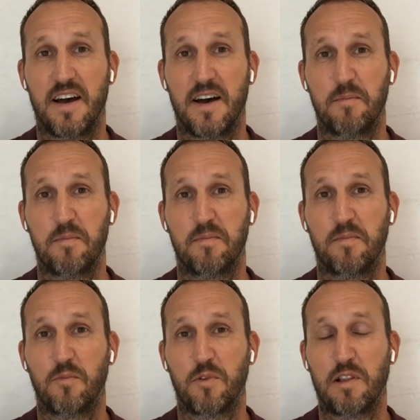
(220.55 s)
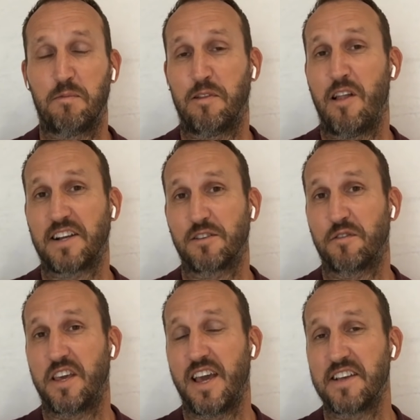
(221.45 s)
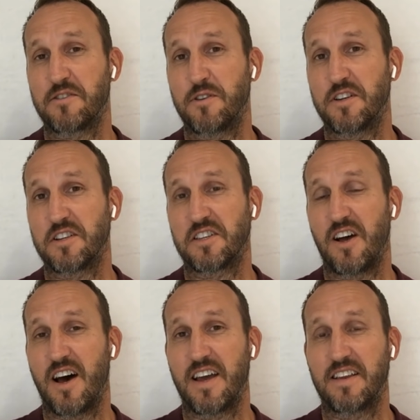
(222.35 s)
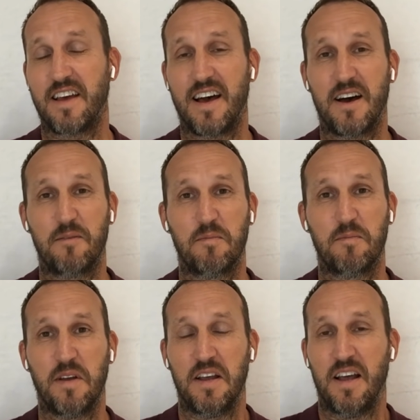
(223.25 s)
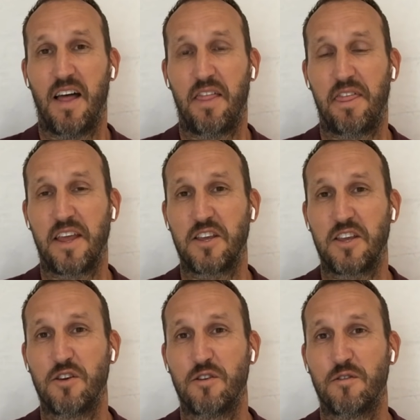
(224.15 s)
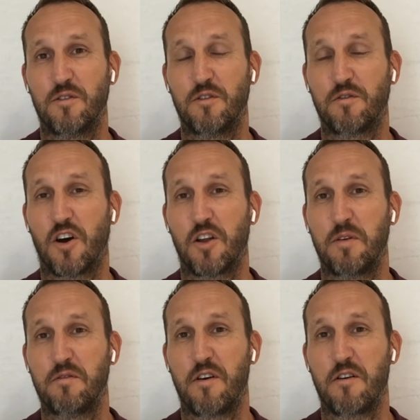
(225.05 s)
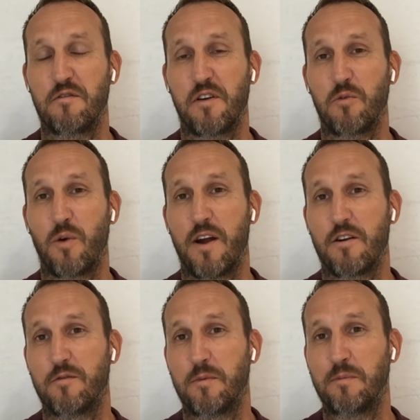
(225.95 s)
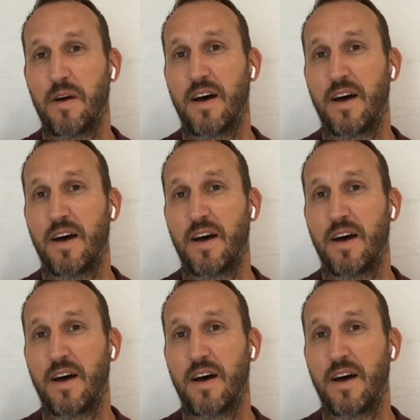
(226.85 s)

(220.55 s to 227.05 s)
Um, with, with the likes of Chiesa in your side, um, I think you you've got to be very very wary of him.